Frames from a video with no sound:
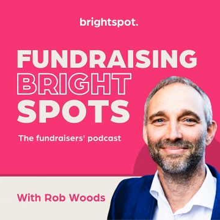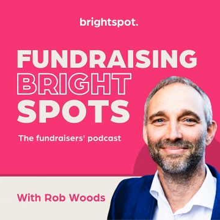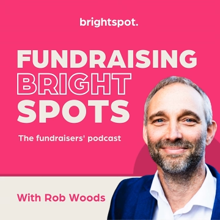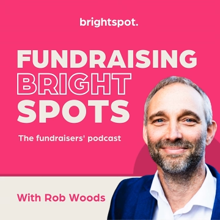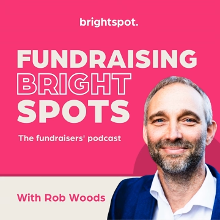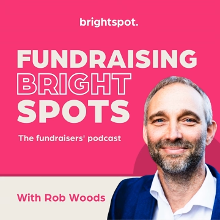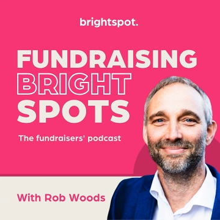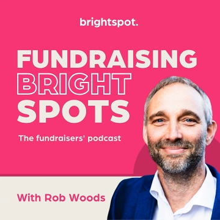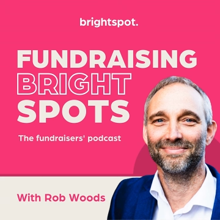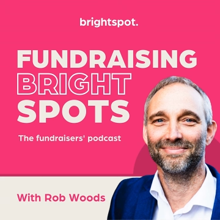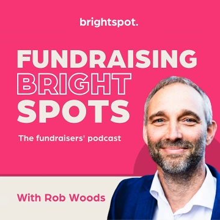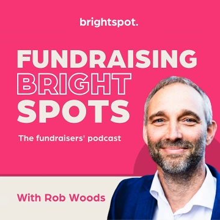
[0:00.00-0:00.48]

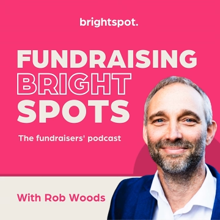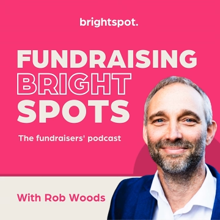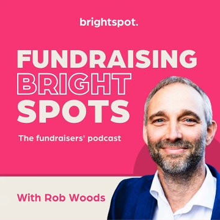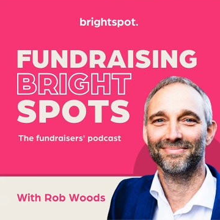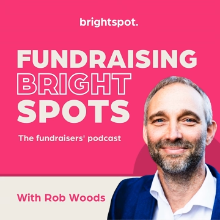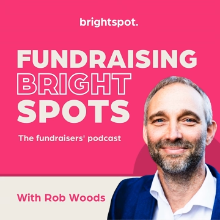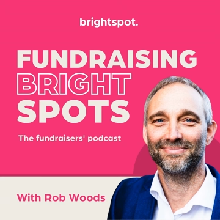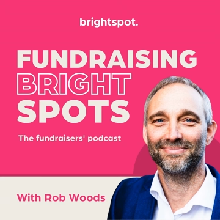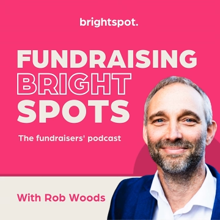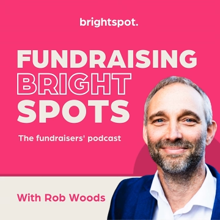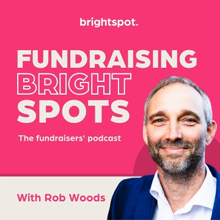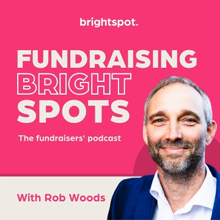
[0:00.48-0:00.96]

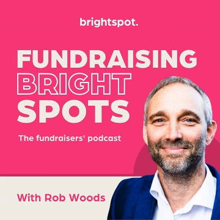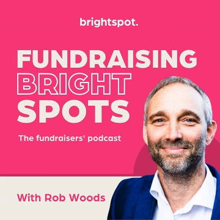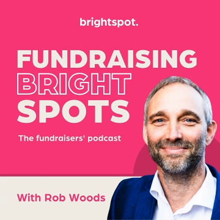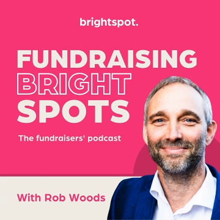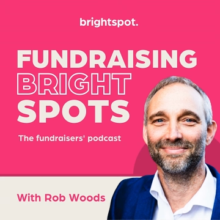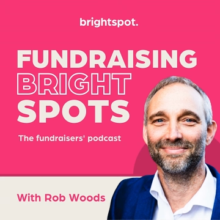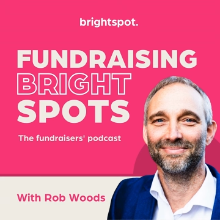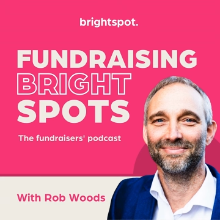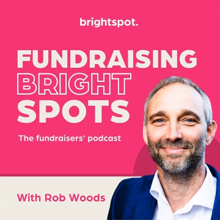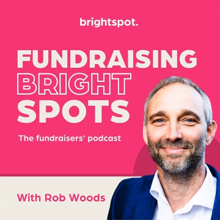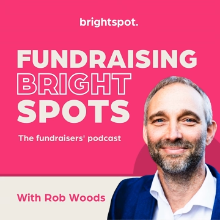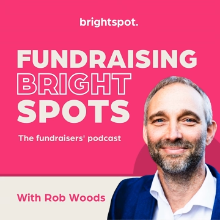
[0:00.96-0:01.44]

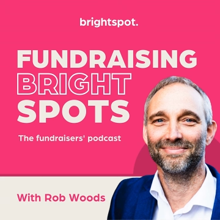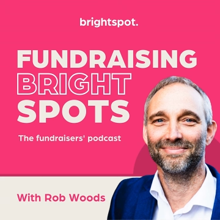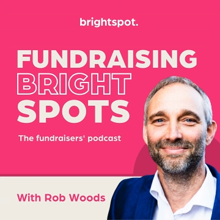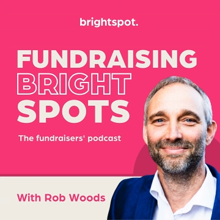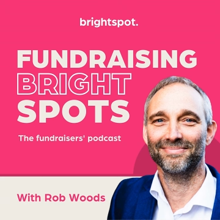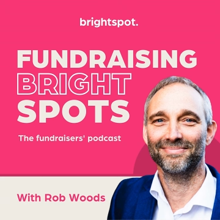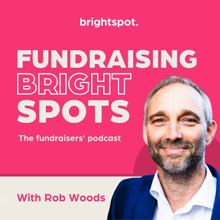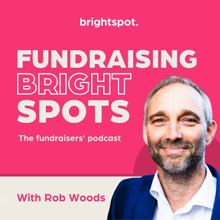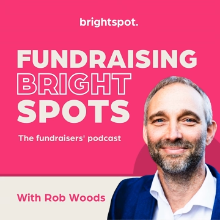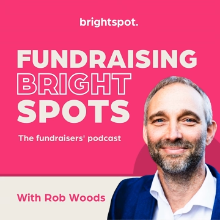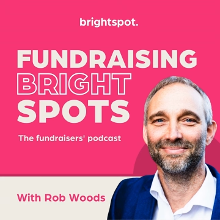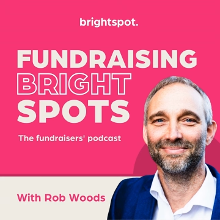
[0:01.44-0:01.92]

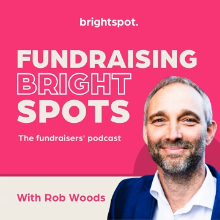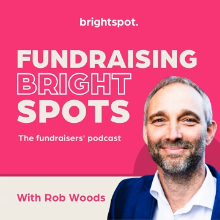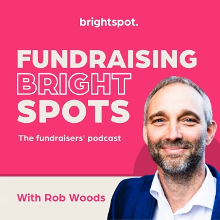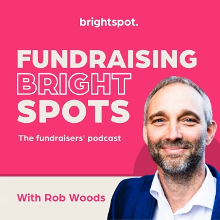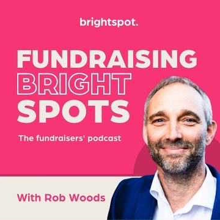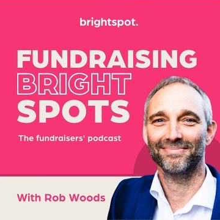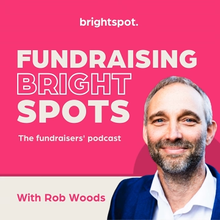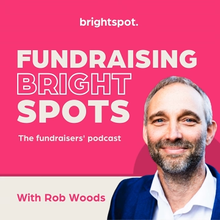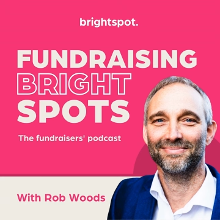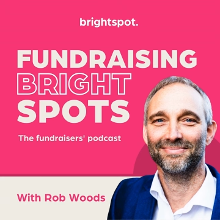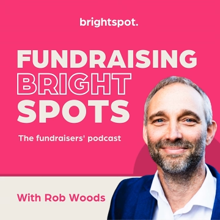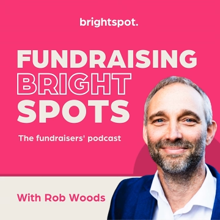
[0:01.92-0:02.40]

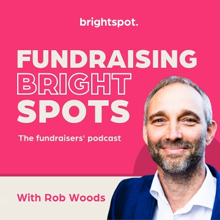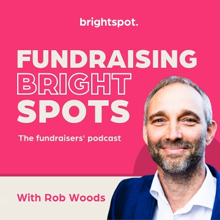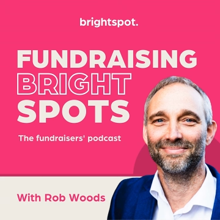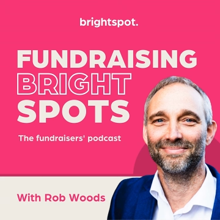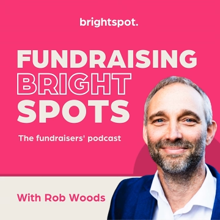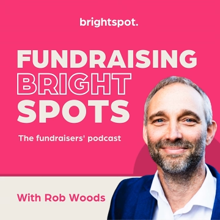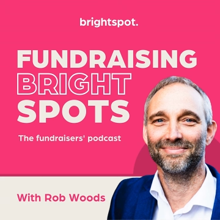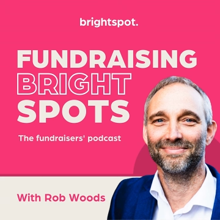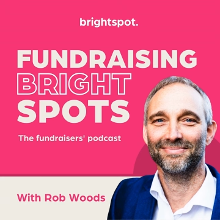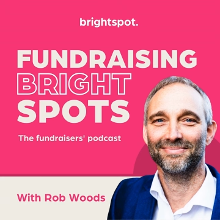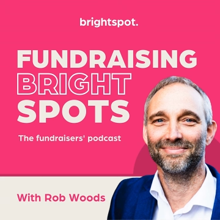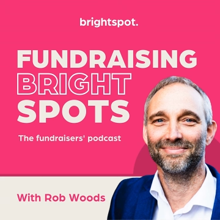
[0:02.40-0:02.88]

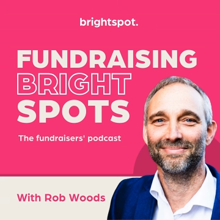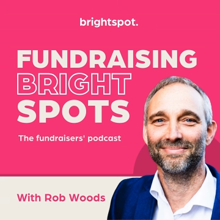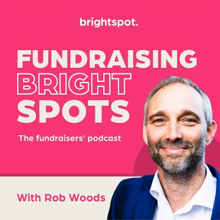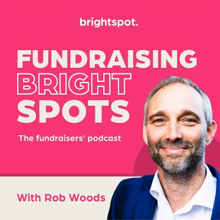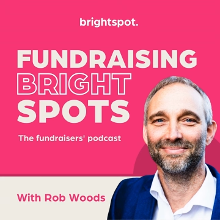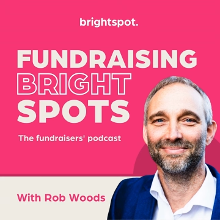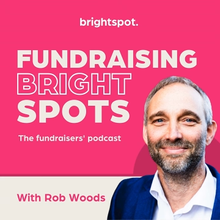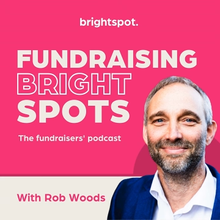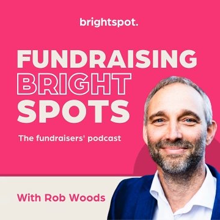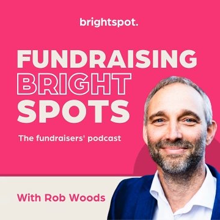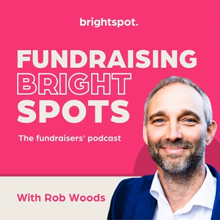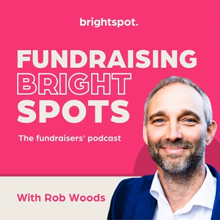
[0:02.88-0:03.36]

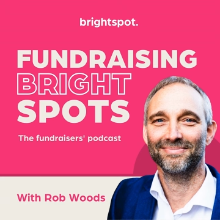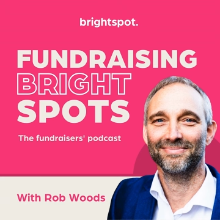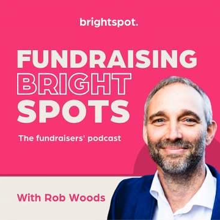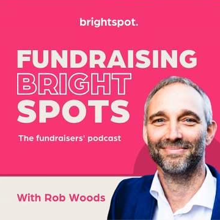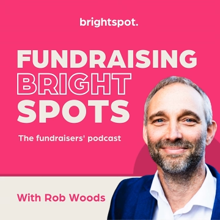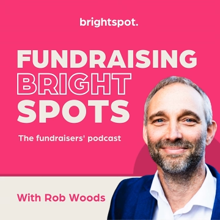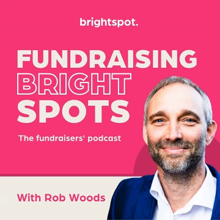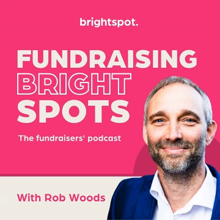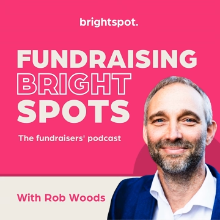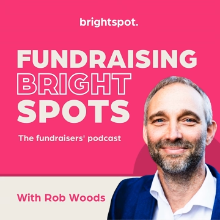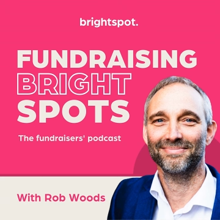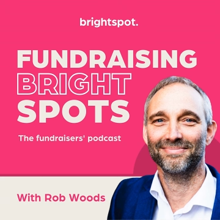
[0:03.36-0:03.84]

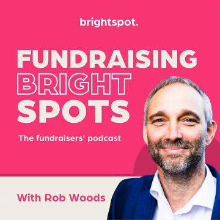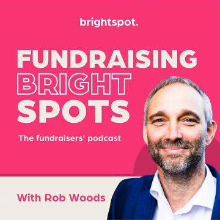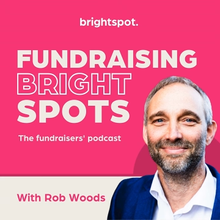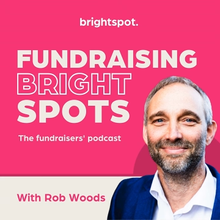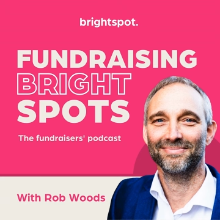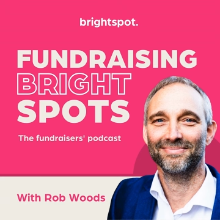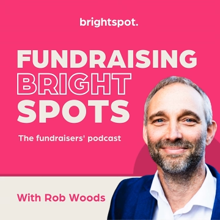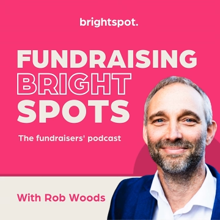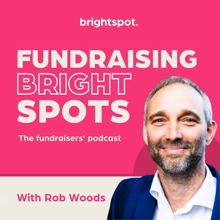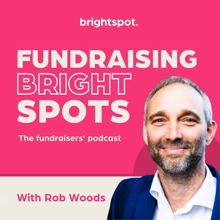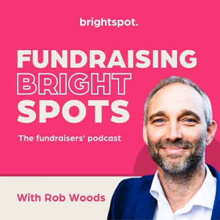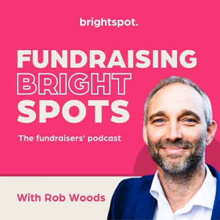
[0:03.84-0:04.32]

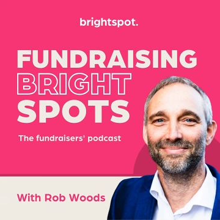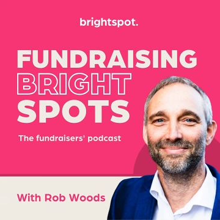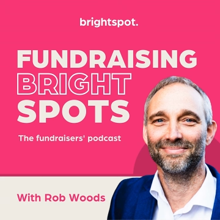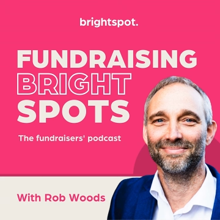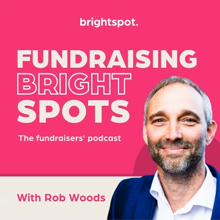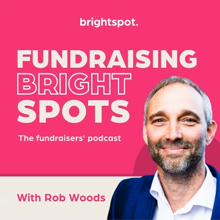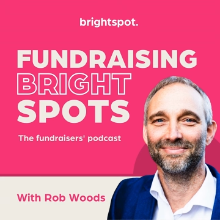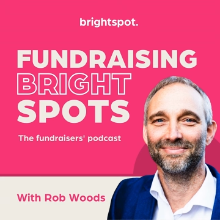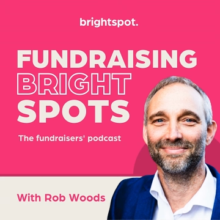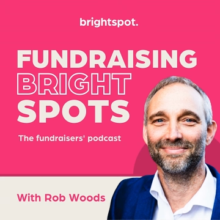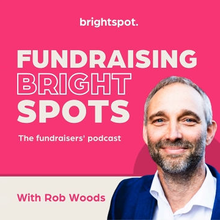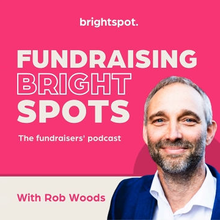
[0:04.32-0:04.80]

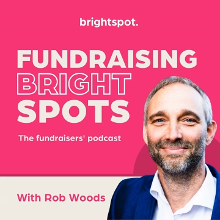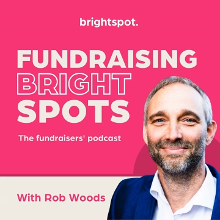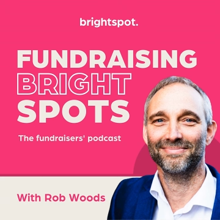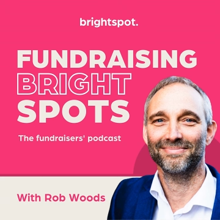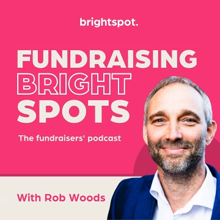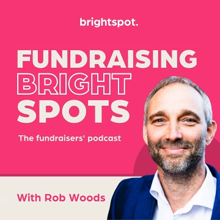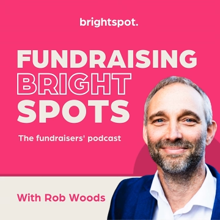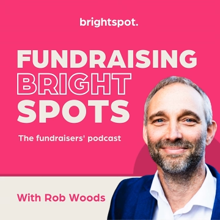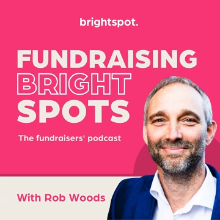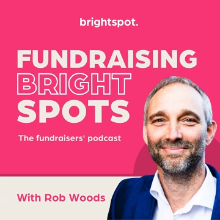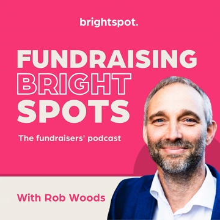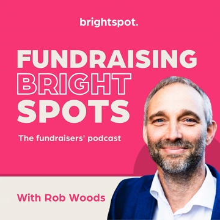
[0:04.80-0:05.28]

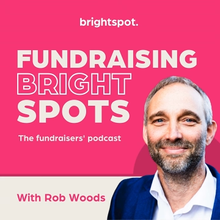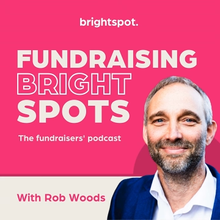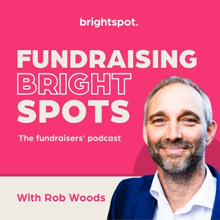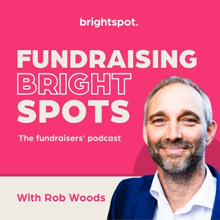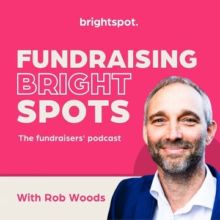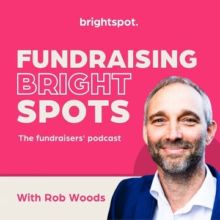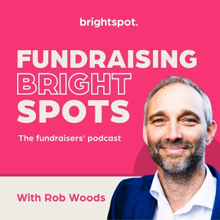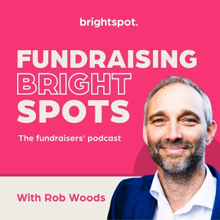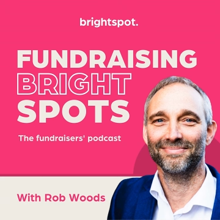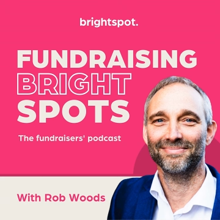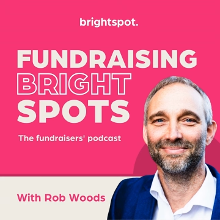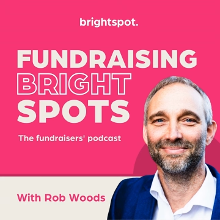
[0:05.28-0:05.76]

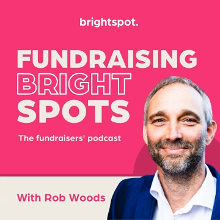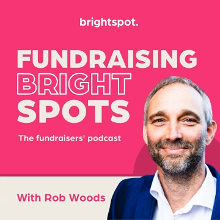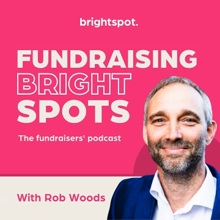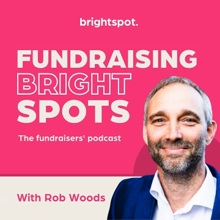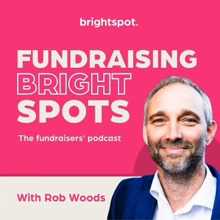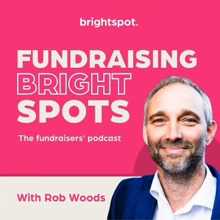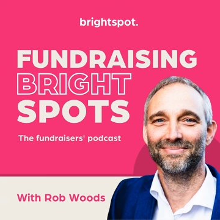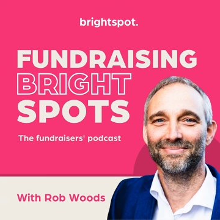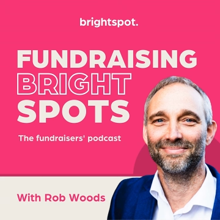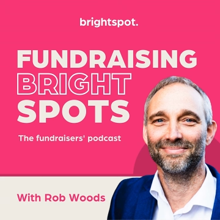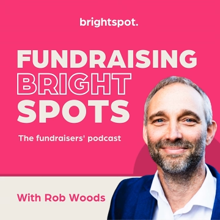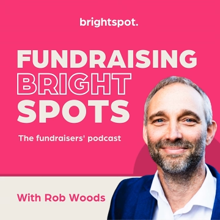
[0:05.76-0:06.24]

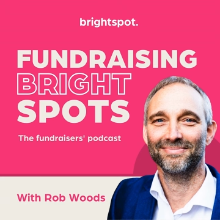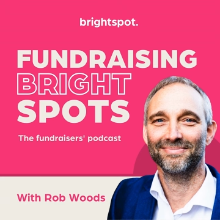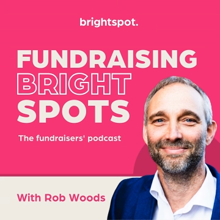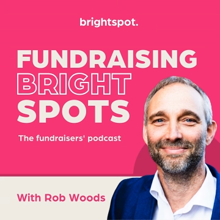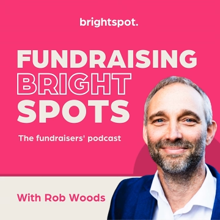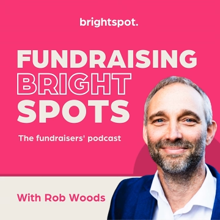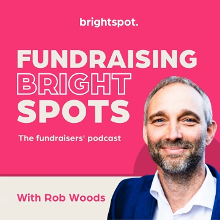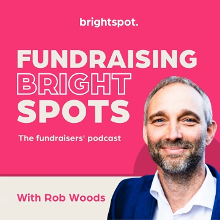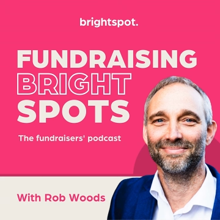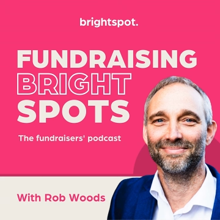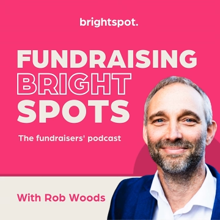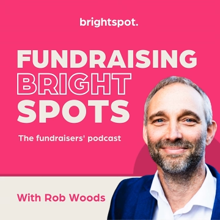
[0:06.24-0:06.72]

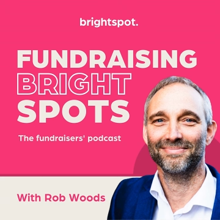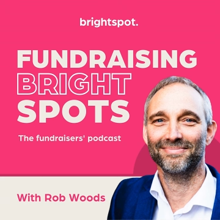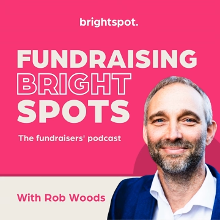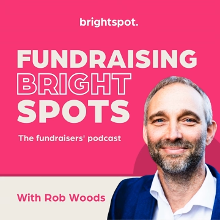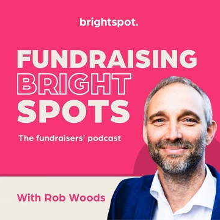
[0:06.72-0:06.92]
The face doesn't move, so there is nothing to read.